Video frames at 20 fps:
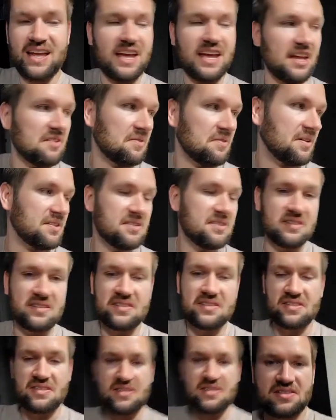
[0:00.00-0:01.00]
Anyways,
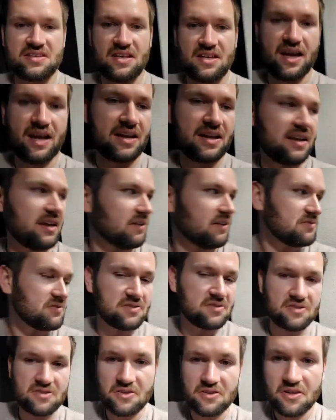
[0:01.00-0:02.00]
this is the High Council
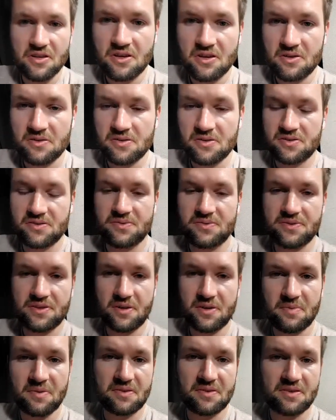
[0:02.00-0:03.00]
Studios.
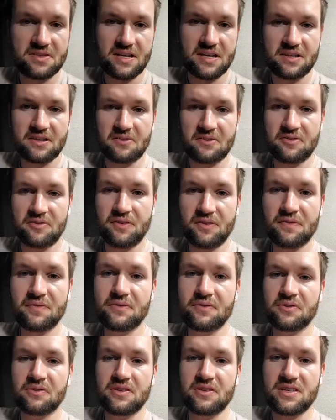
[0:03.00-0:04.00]
Sorry about the technical
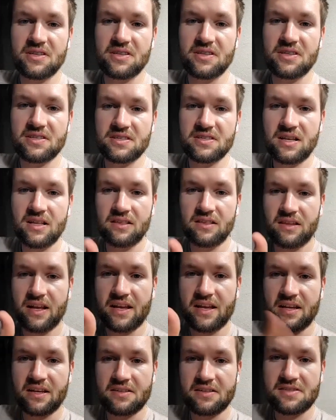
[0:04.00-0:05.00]
difficulties.
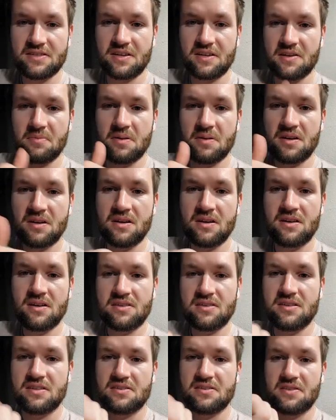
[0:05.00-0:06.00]
Like, sub,
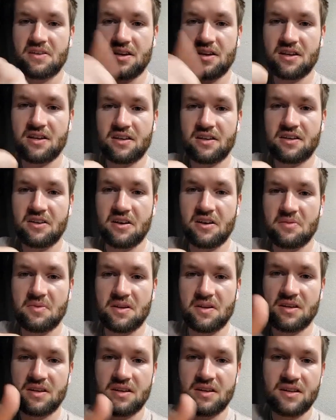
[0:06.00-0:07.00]
dislike,
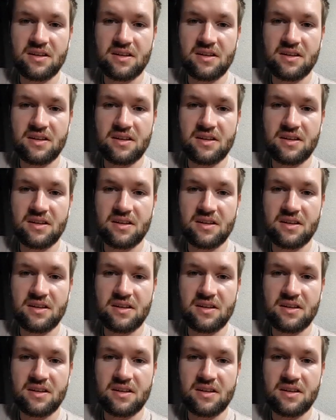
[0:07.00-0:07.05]
comment.